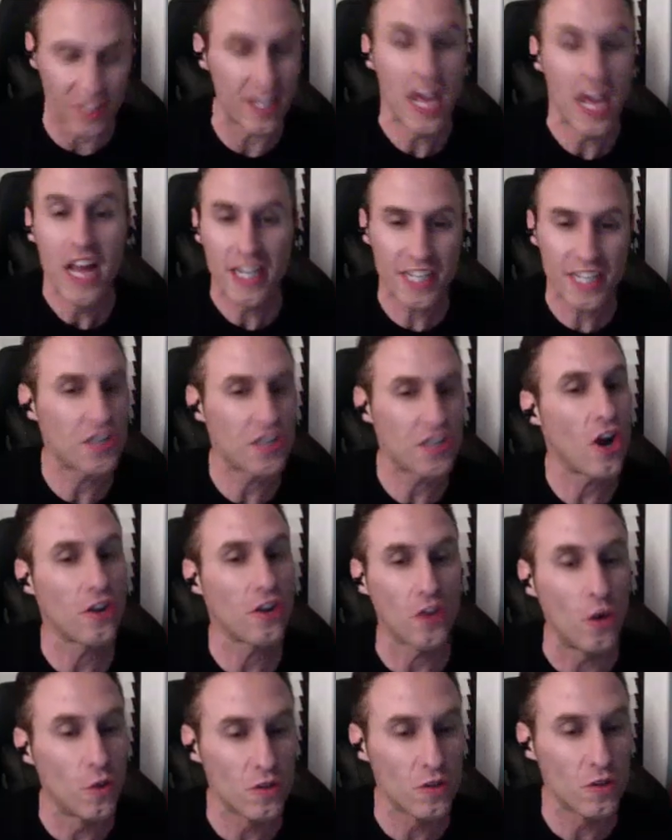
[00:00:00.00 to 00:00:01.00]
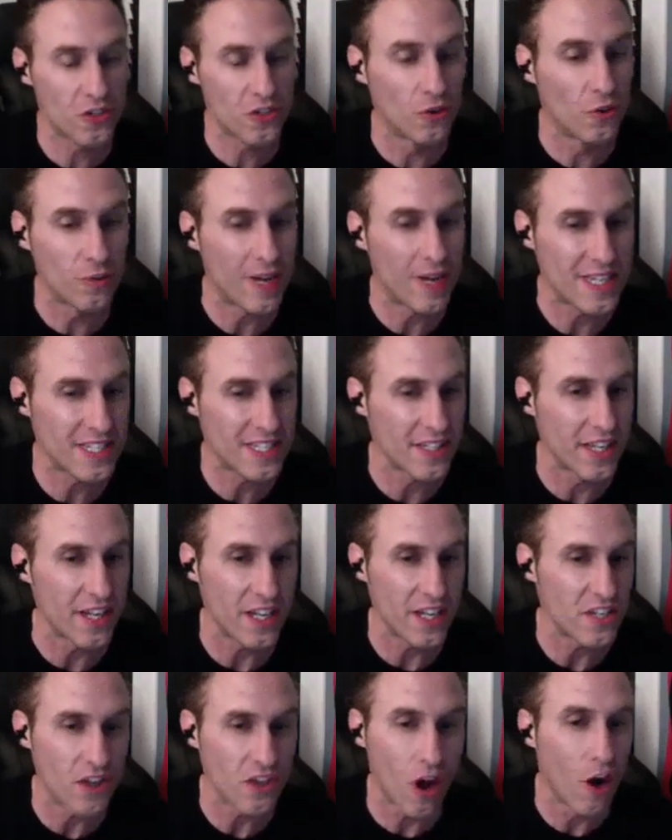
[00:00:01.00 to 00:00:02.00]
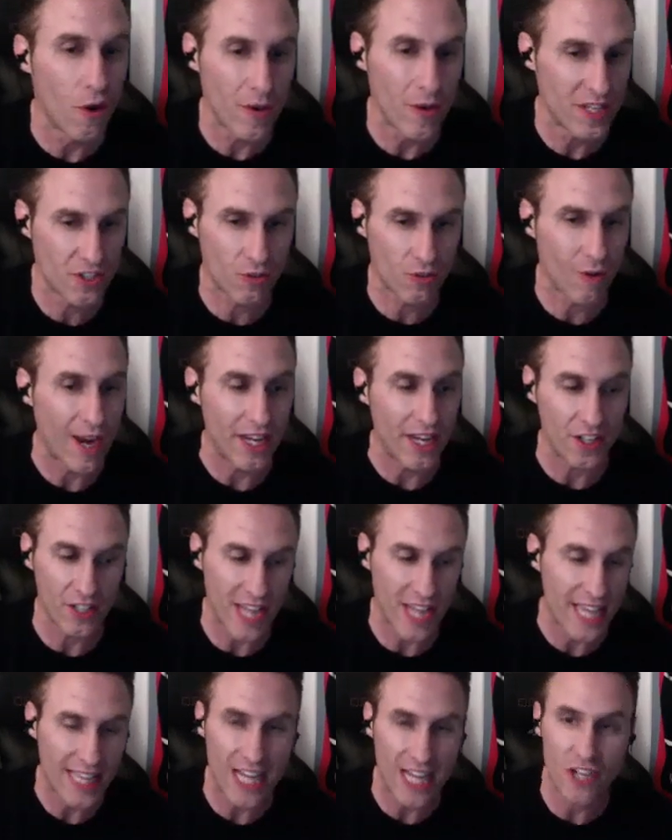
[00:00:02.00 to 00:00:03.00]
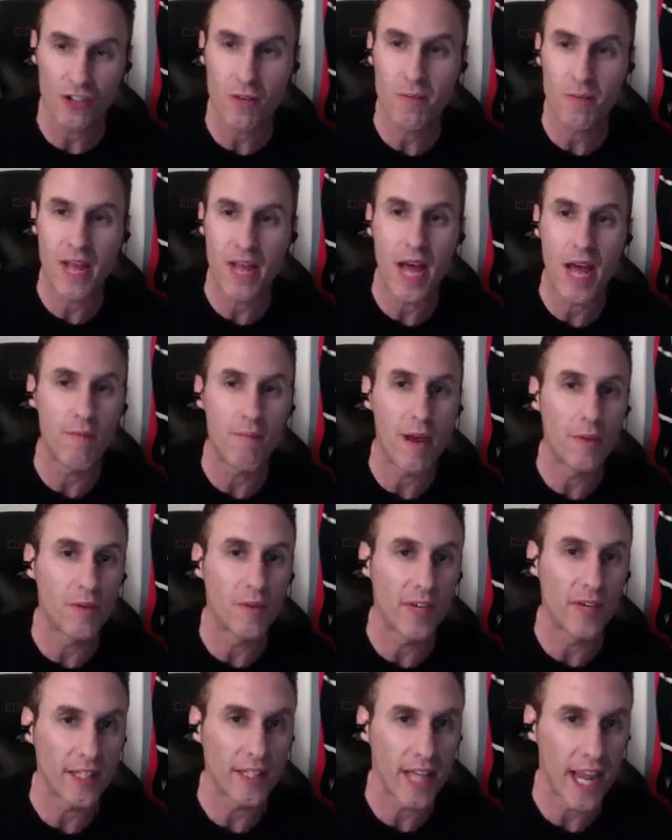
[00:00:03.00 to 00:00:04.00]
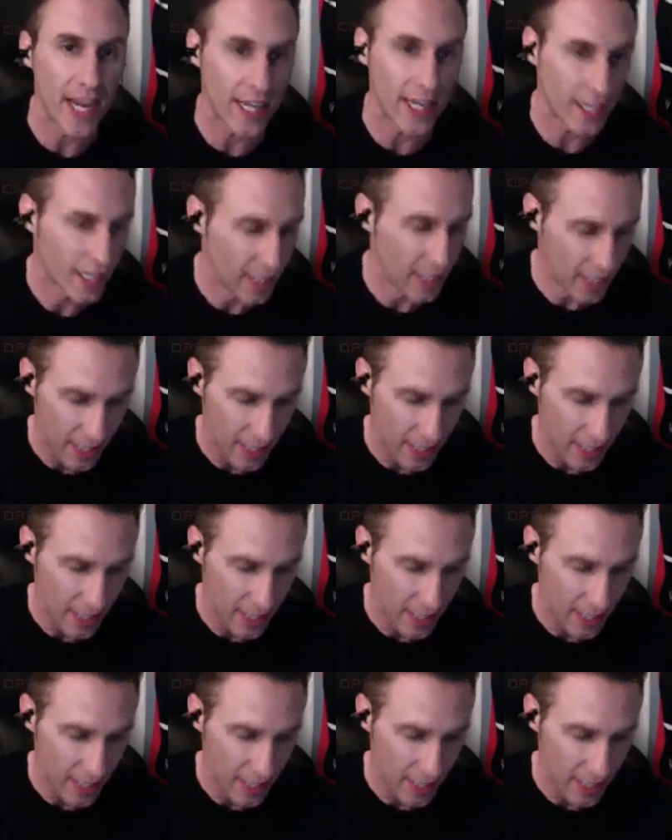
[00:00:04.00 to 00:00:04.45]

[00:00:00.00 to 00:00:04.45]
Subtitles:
To get to talk to old school wrestling is always great, to take that trip down memory lane.